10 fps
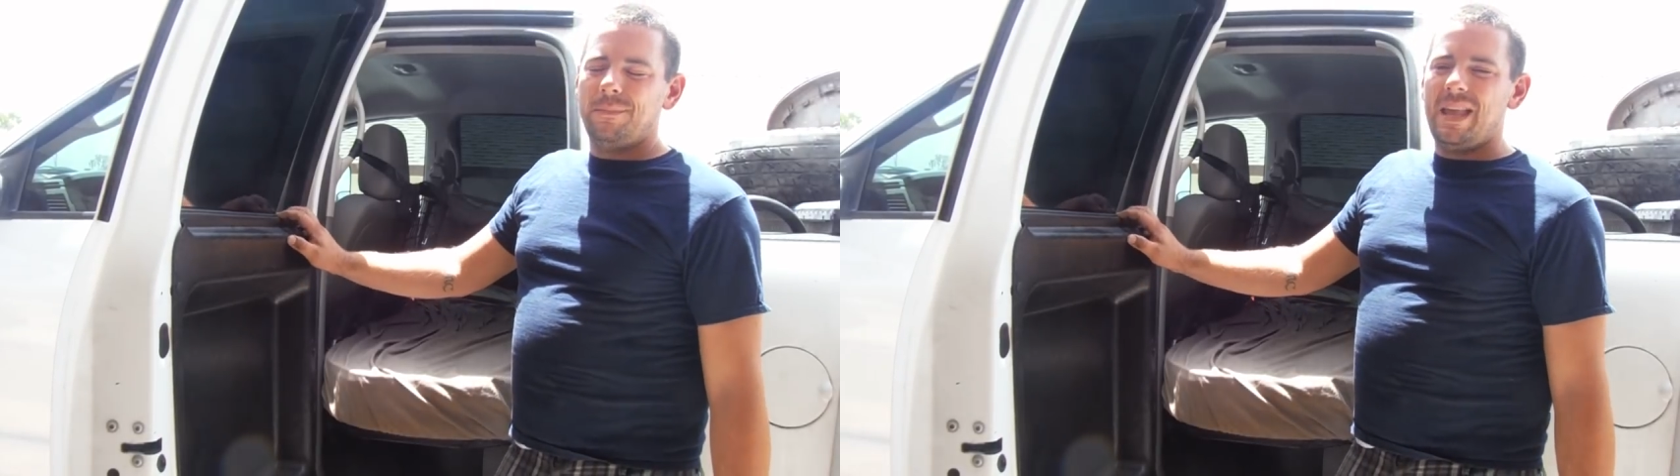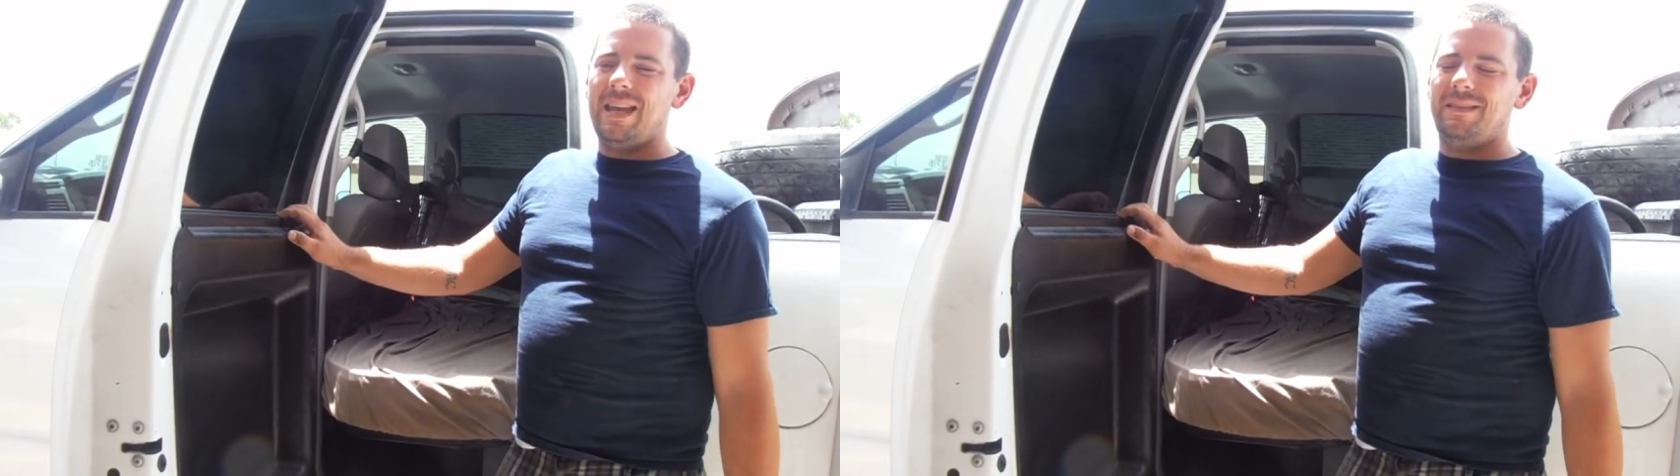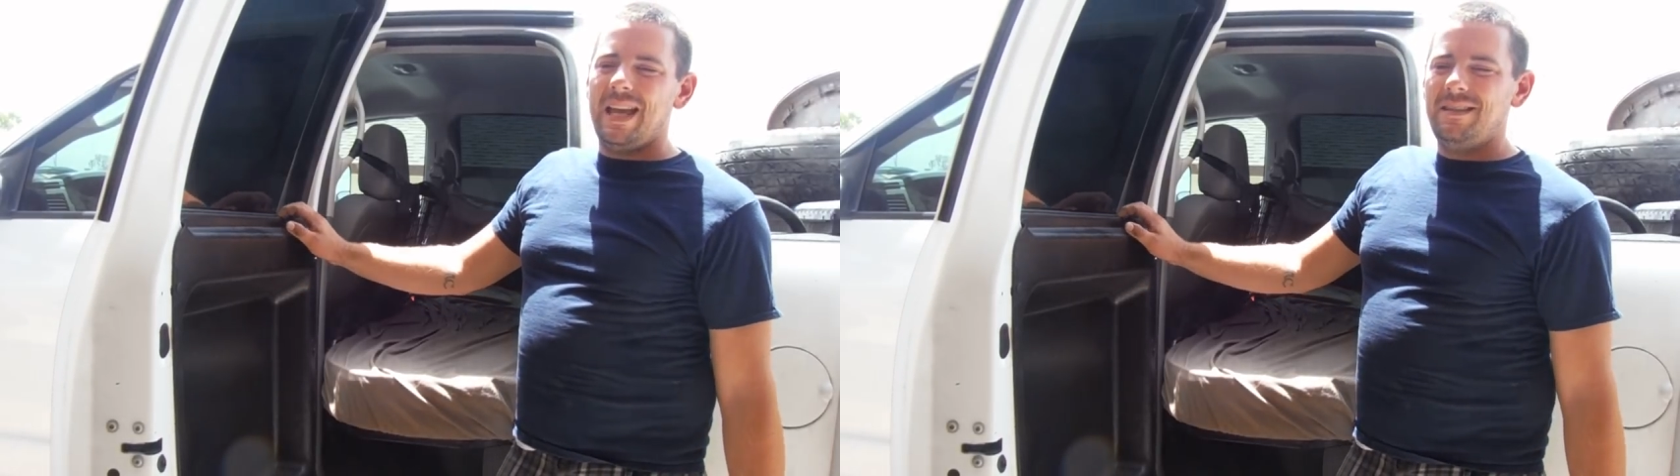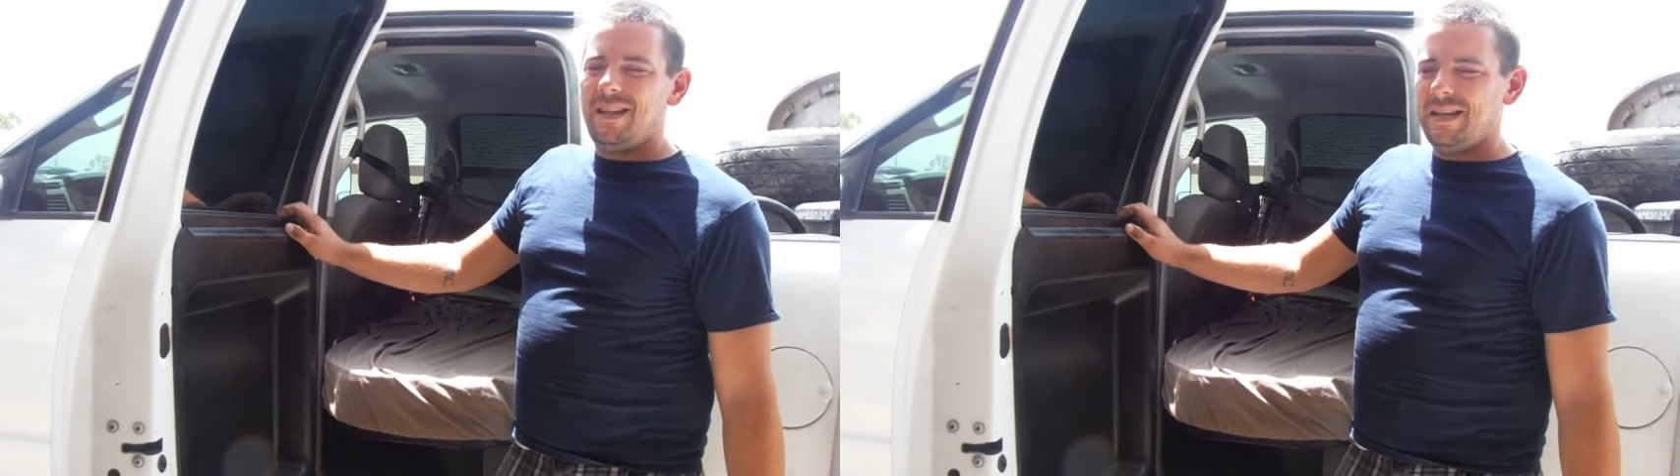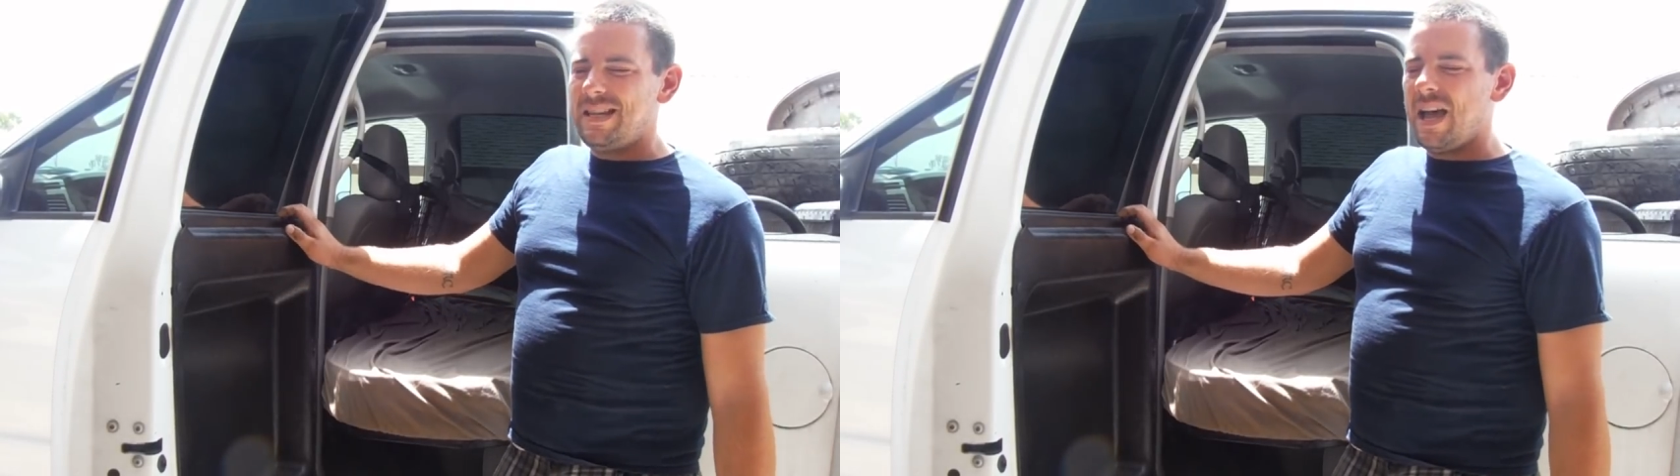
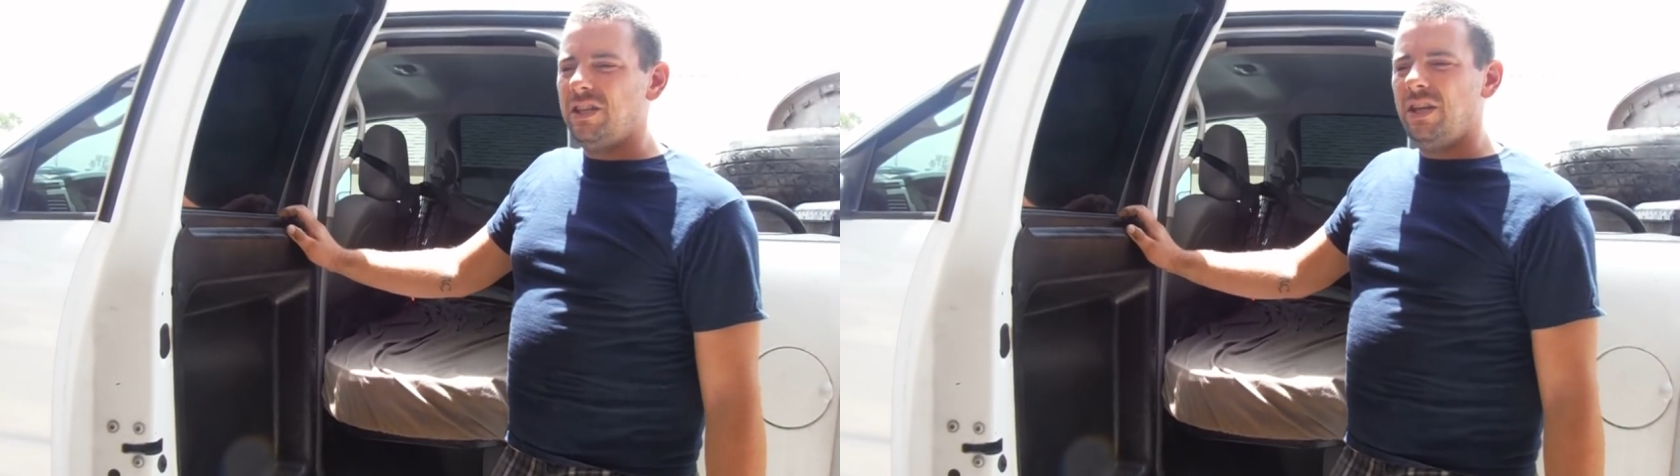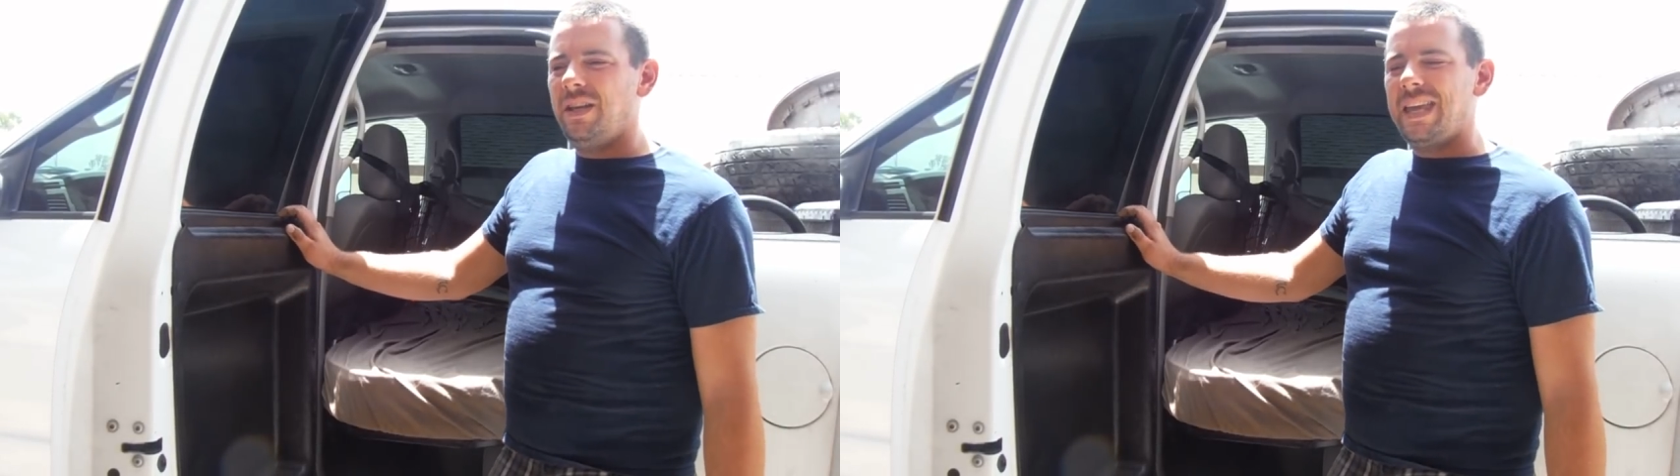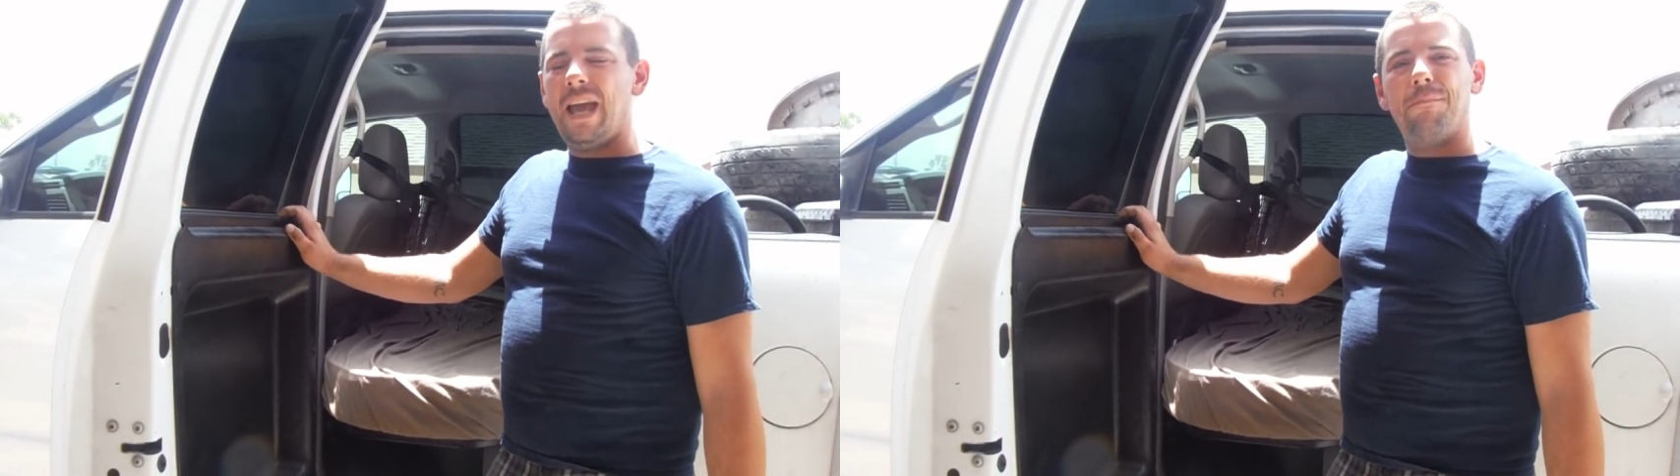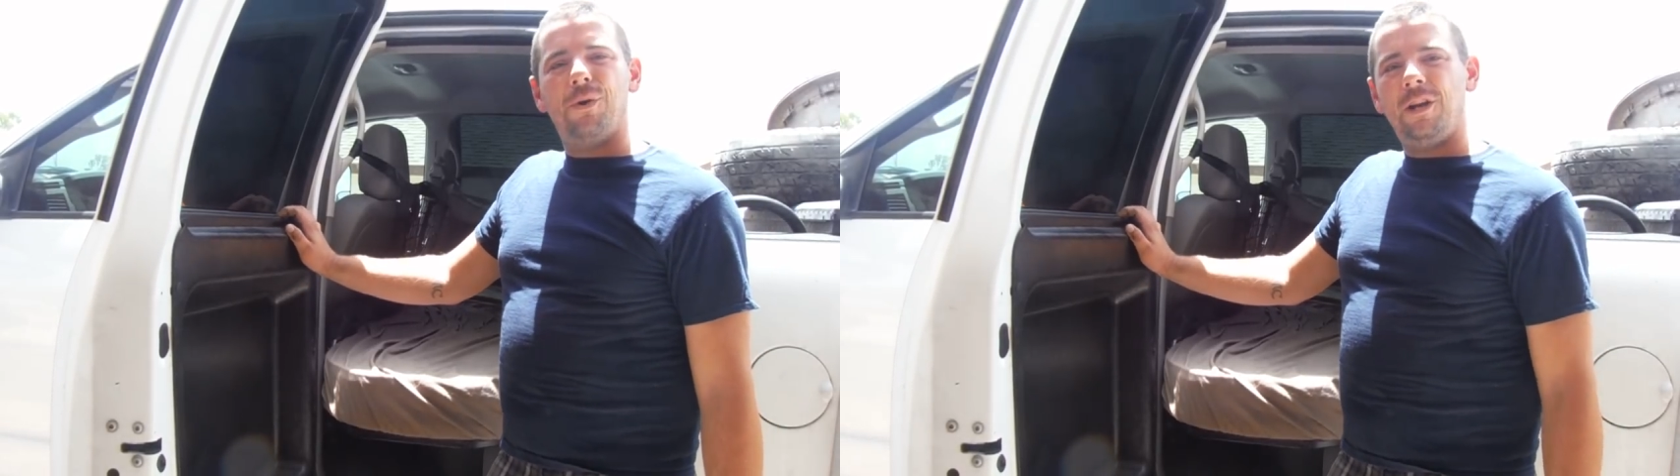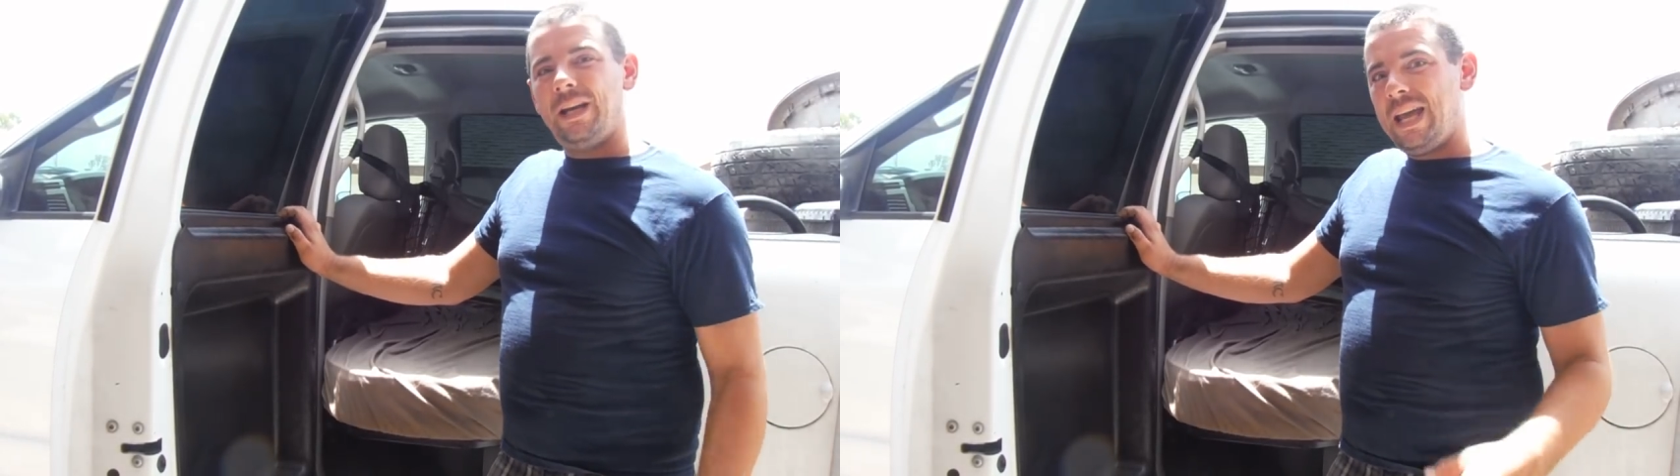They tell you can't
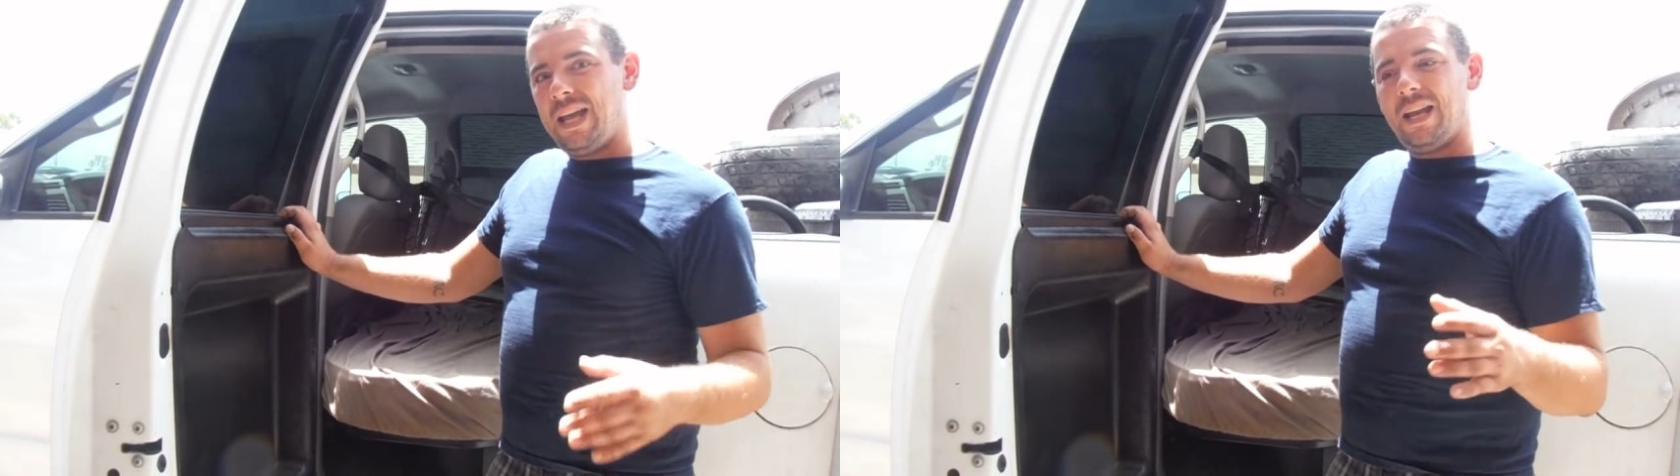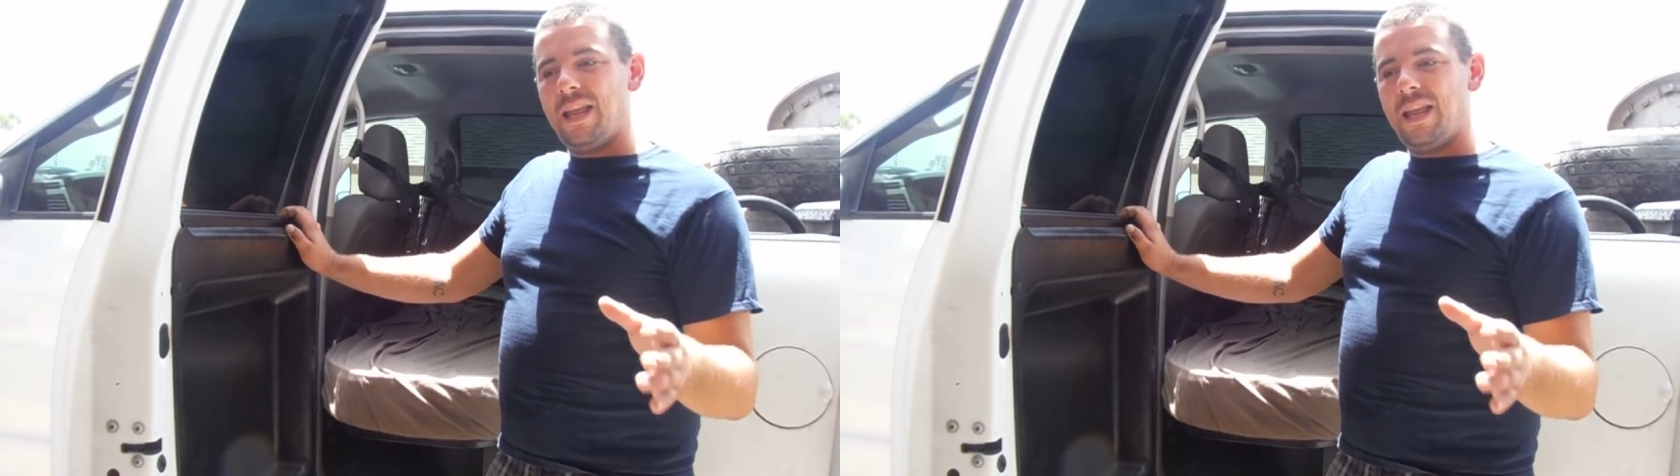put it in,